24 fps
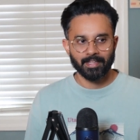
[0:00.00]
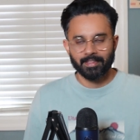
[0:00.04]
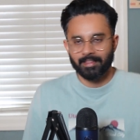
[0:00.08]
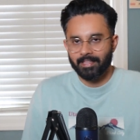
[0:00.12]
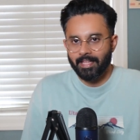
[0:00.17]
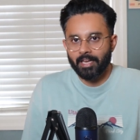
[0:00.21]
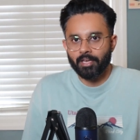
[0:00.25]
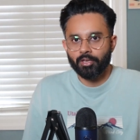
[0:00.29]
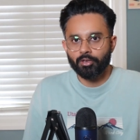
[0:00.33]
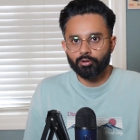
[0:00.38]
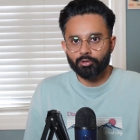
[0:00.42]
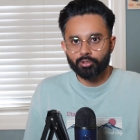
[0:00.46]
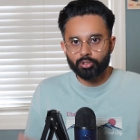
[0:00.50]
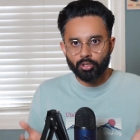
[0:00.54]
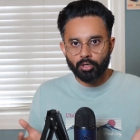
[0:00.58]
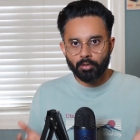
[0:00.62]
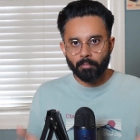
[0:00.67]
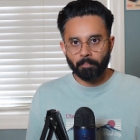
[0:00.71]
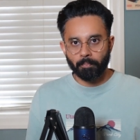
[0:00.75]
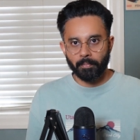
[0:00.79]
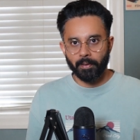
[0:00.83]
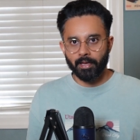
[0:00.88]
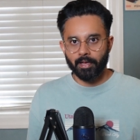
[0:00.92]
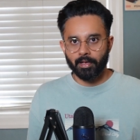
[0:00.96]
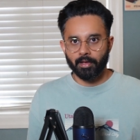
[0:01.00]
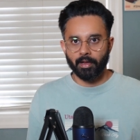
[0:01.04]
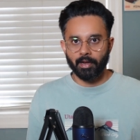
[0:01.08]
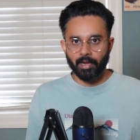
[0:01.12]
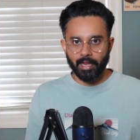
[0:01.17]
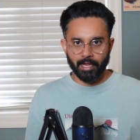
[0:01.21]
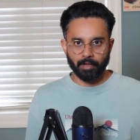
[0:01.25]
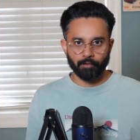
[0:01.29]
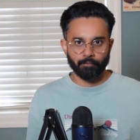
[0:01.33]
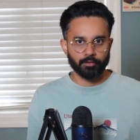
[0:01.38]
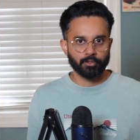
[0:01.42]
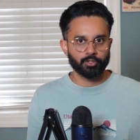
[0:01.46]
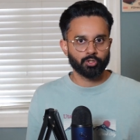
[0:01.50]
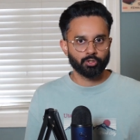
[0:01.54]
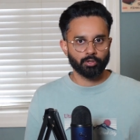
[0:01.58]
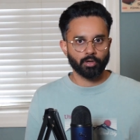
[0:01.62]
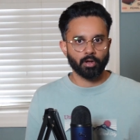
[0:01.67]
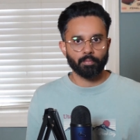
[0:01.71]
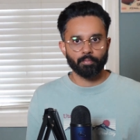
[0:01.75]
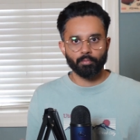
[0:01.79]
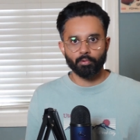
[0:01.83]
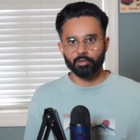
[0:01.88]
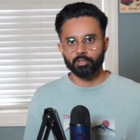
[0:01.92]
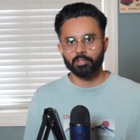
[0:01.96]
then you should pick a language you
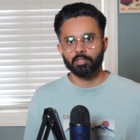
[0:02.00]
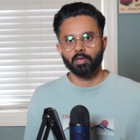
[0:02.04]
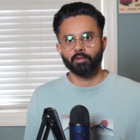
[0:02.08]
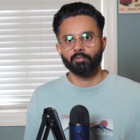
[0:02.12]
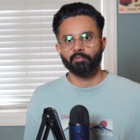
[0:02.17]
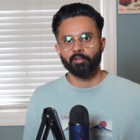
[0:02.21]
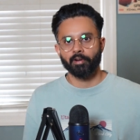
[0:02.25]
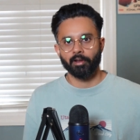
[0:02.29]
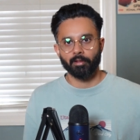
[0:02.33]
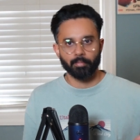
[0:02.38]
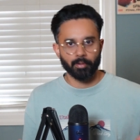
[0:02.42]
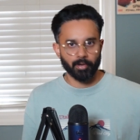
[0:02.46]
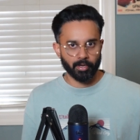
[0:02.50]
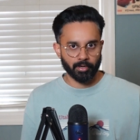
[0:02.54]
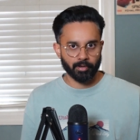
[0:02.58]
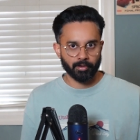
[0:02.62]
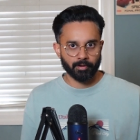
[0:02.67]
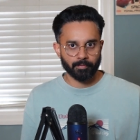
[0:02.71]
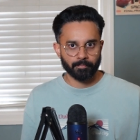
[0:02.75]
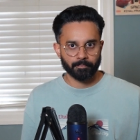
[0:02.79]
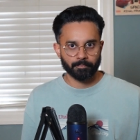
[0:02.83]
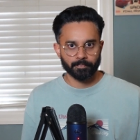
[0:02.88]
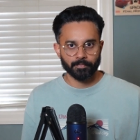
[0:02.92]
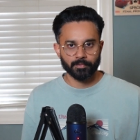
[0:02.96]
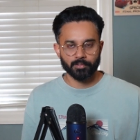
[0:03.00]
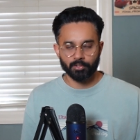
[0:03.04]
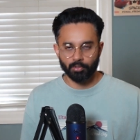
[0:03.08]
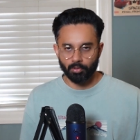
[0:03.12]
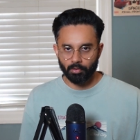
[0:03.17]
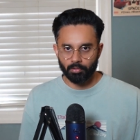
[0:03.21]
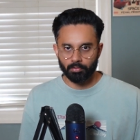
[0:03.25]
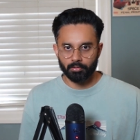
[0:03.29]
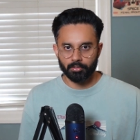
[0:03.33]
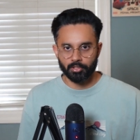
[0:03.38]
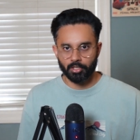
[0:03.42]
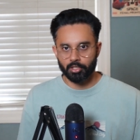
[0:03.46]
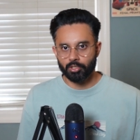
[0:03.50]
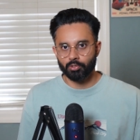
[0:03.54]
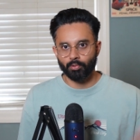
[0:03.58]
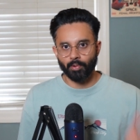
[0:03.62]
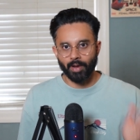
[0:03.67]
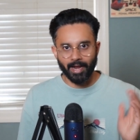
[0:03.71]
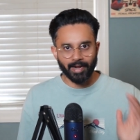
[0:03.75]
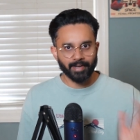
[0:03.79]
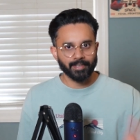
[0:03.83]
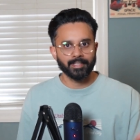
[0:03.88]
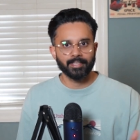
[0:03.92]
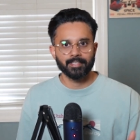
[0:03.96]
are most comfortable in so just to
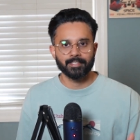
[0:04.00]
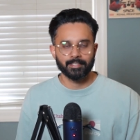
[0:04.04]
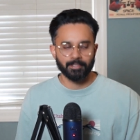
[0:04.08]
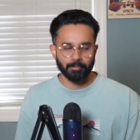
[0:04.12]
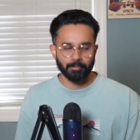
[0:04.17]
end this